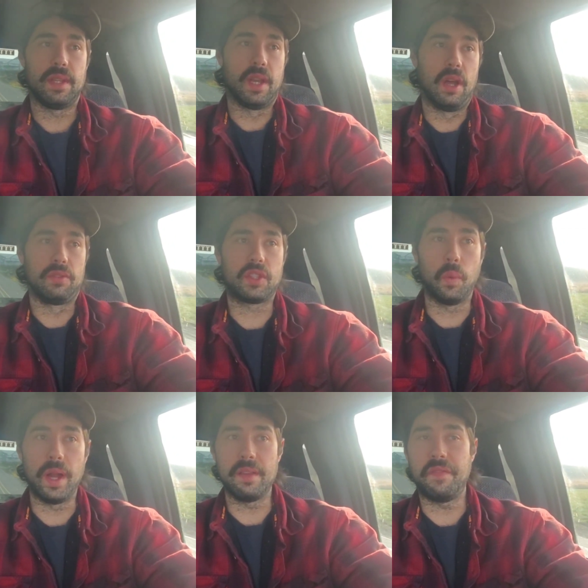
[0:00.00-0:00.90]
you know,
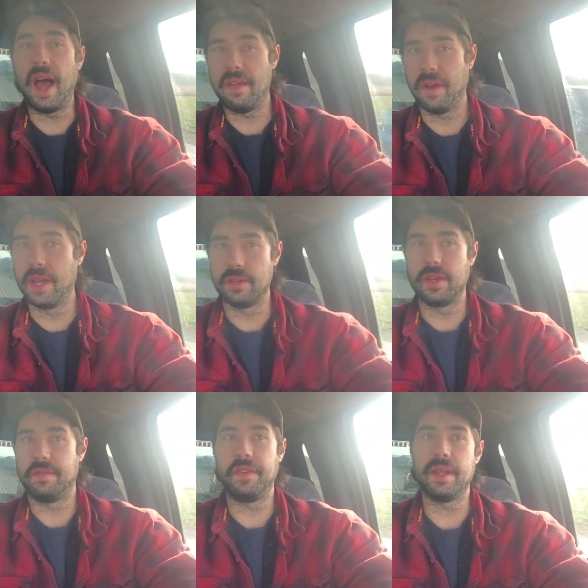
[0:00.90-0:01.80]

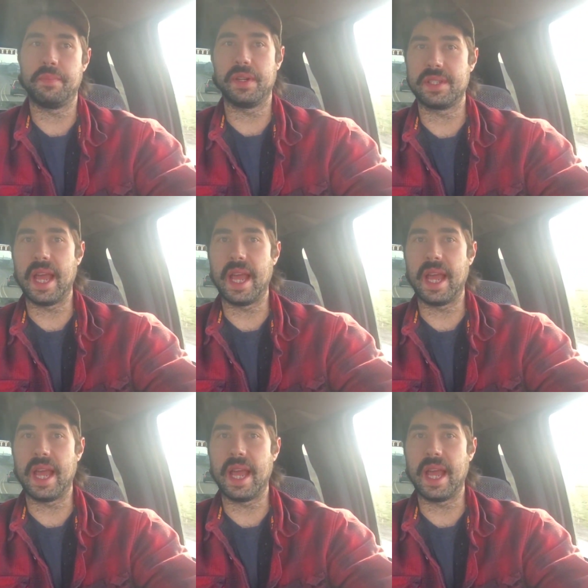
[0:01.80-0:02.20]
2500 feet per